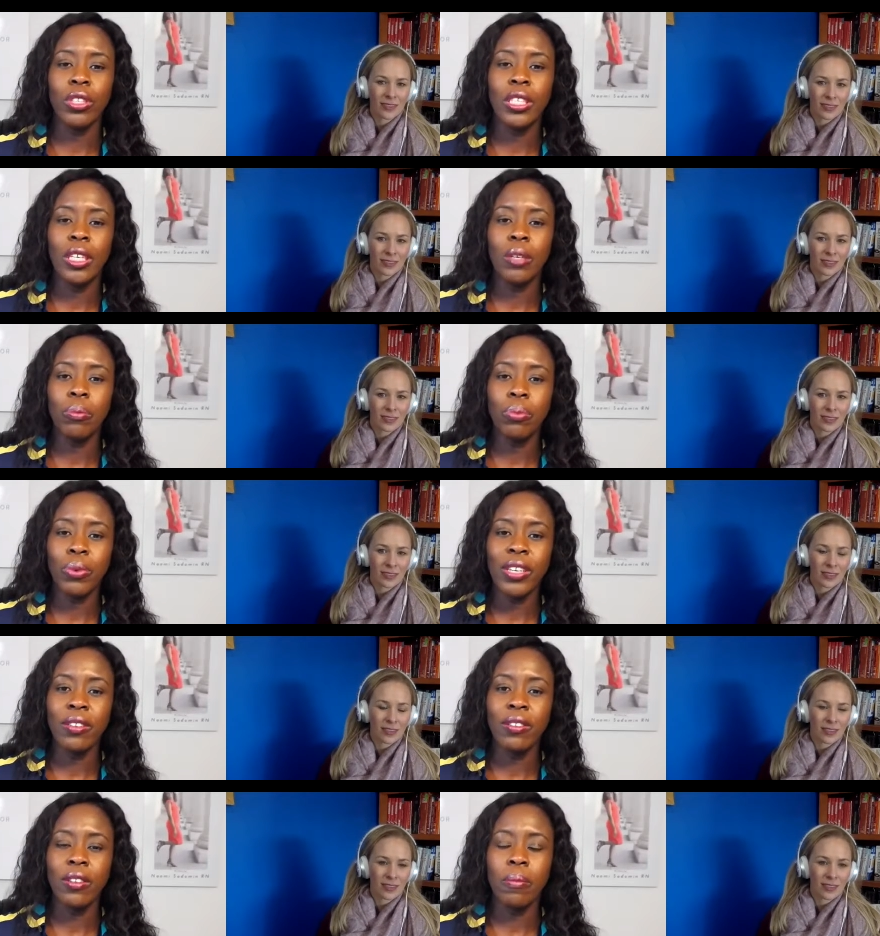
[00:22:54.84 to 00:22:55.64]

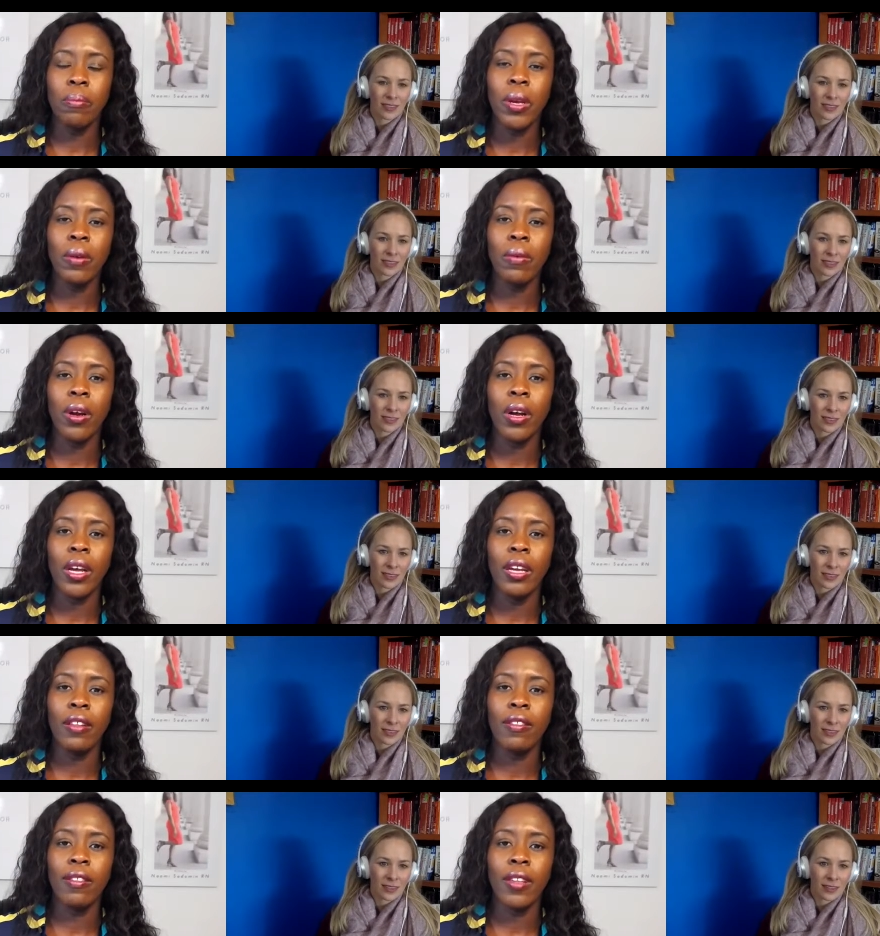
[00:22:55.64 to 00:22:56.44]
Speaker 1: Embrace the Mirror,
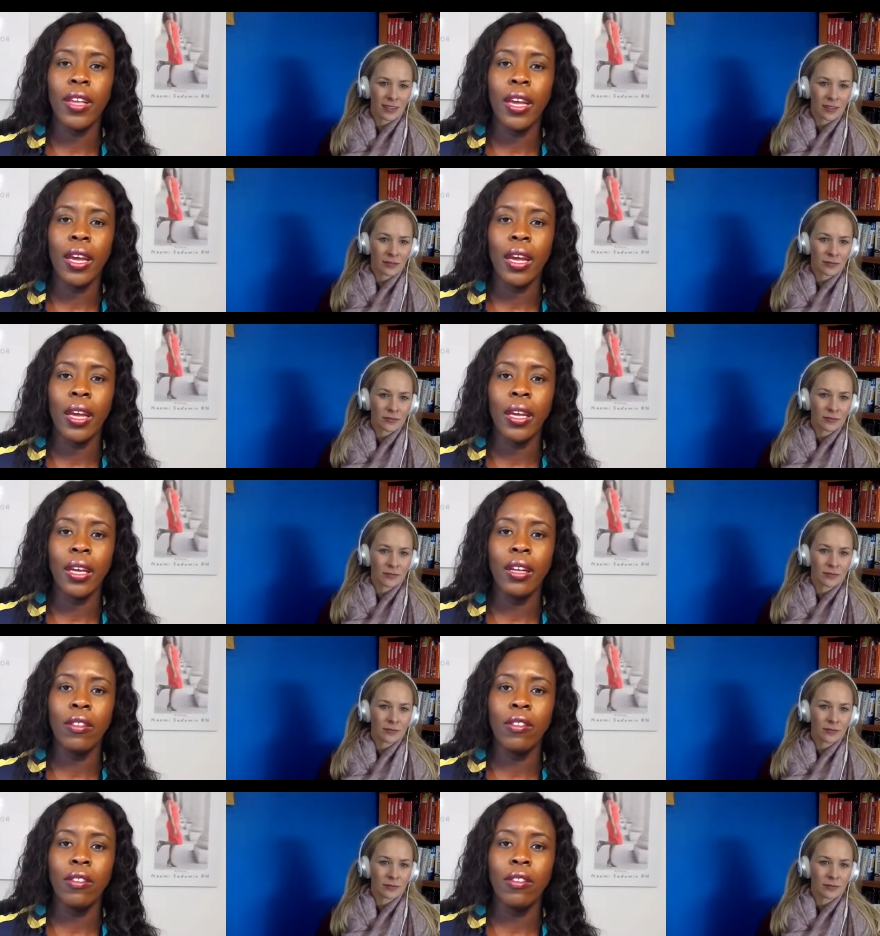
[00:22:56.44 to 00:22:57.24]

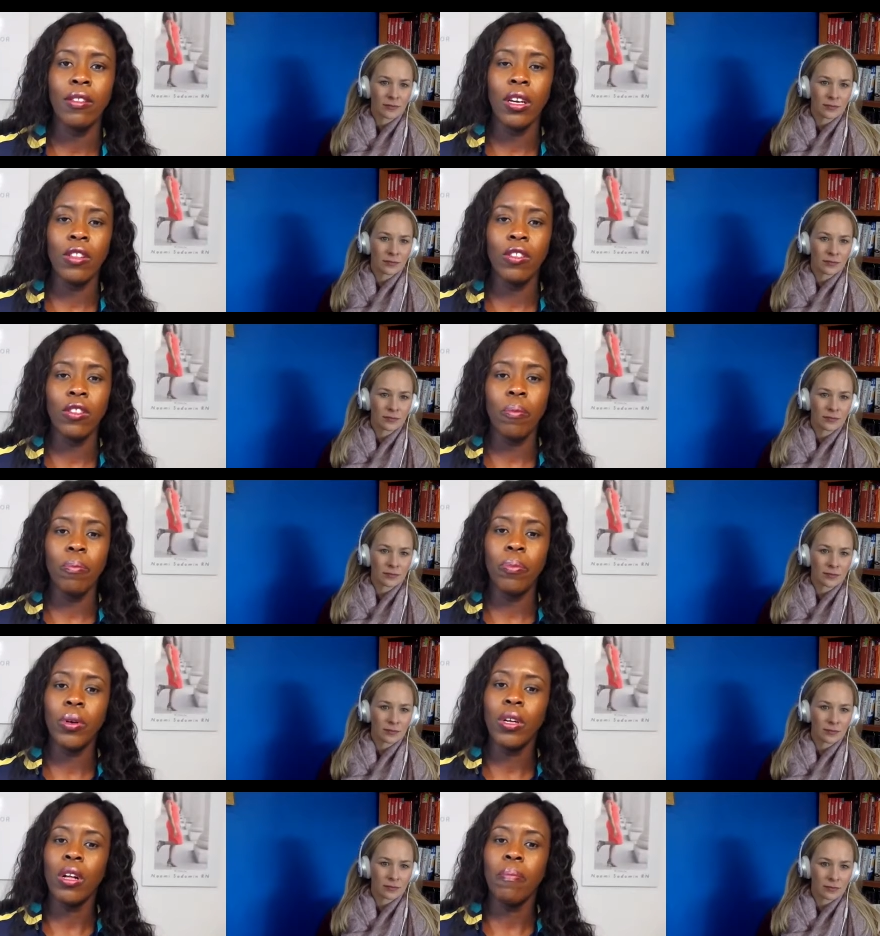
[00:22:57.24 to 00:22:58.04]
it's a
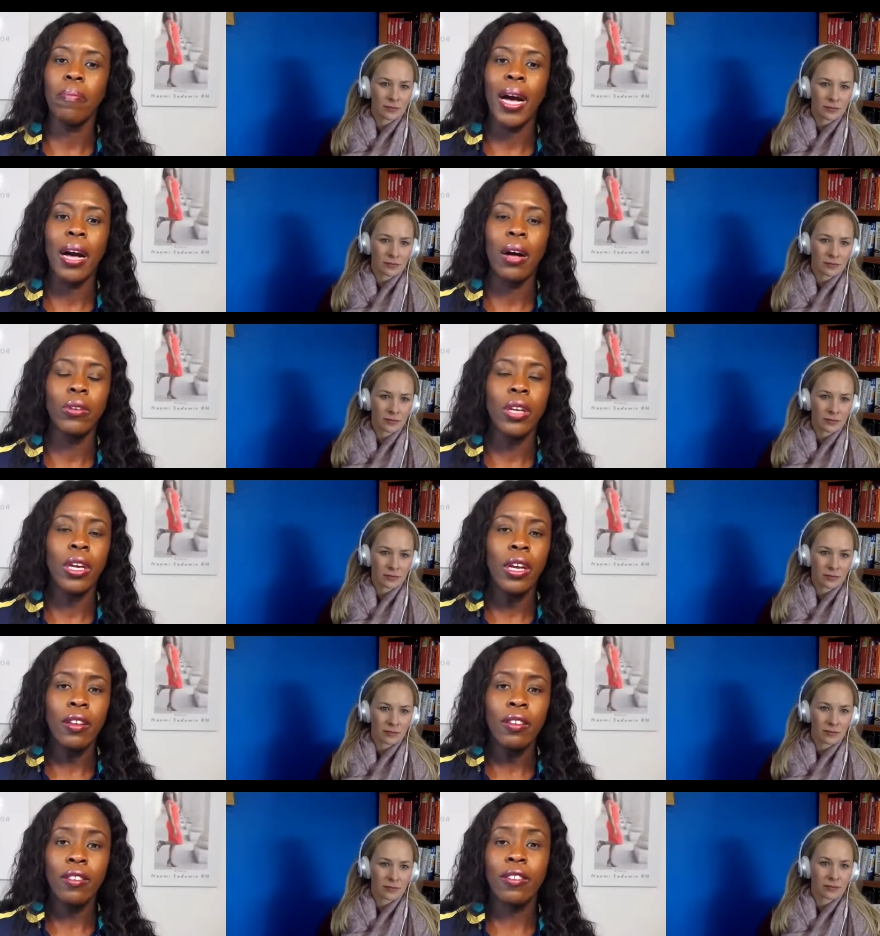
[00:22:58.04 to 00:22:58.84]
book about
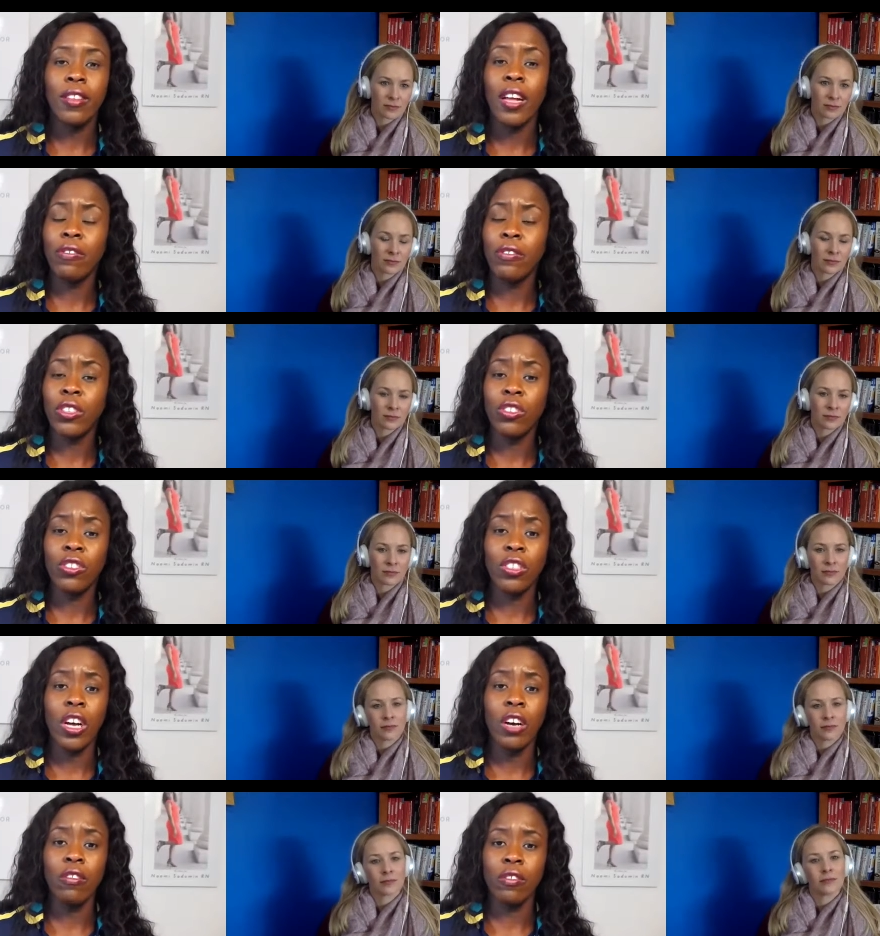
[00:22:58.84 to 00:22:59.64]

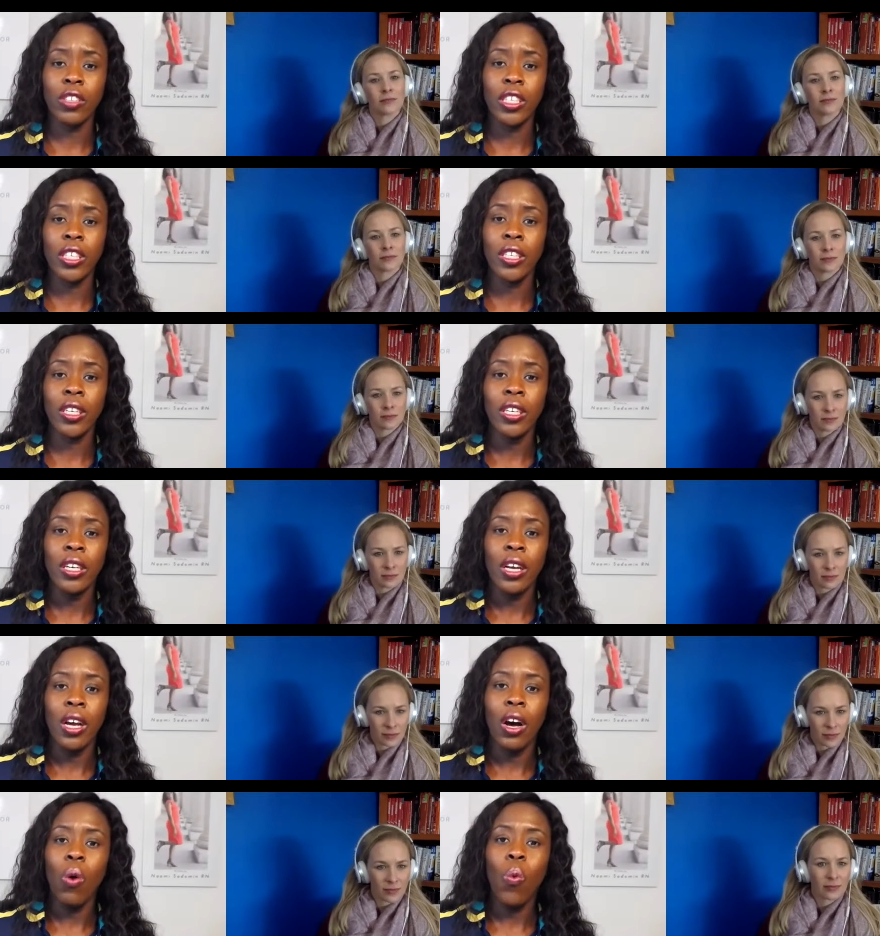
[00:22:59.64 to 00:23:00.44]
self-discovery,
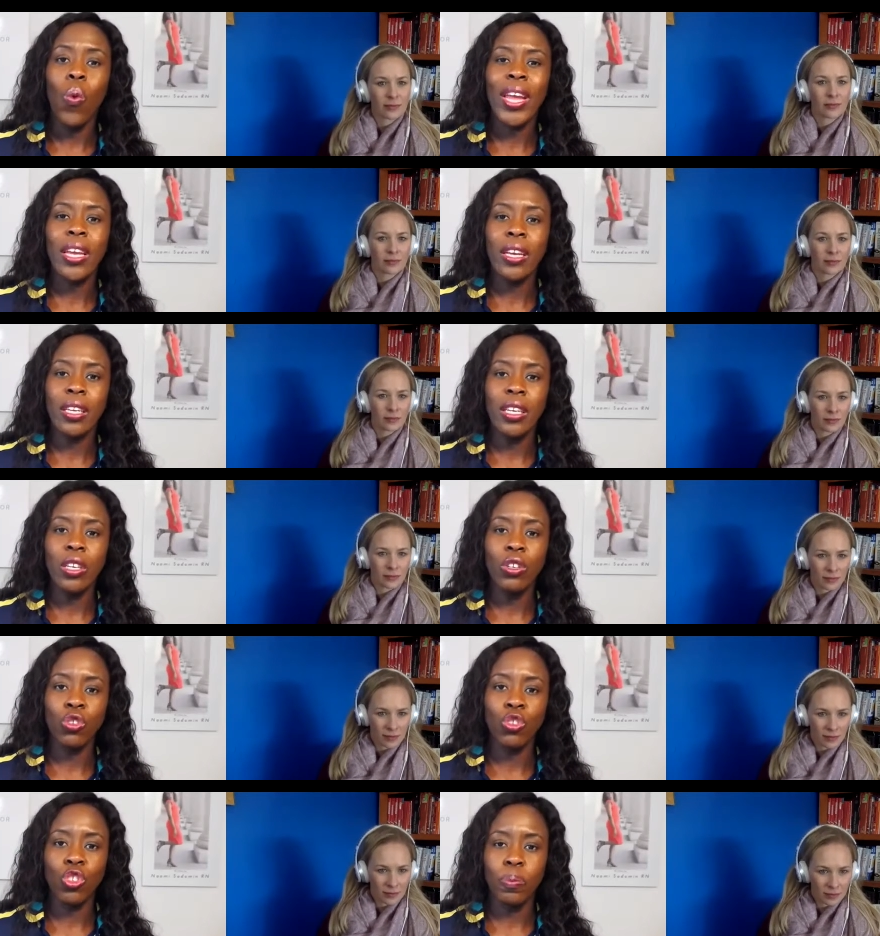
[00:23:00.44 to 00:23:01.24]
awakening
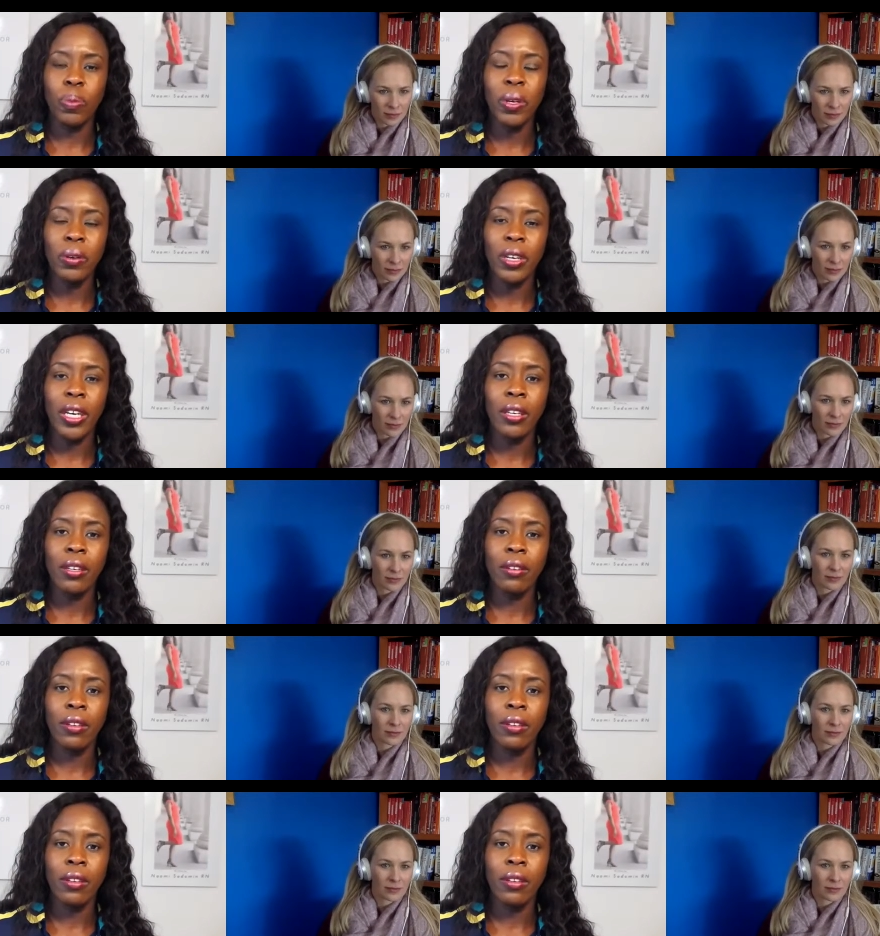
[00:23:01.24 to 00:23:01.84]
your spirit.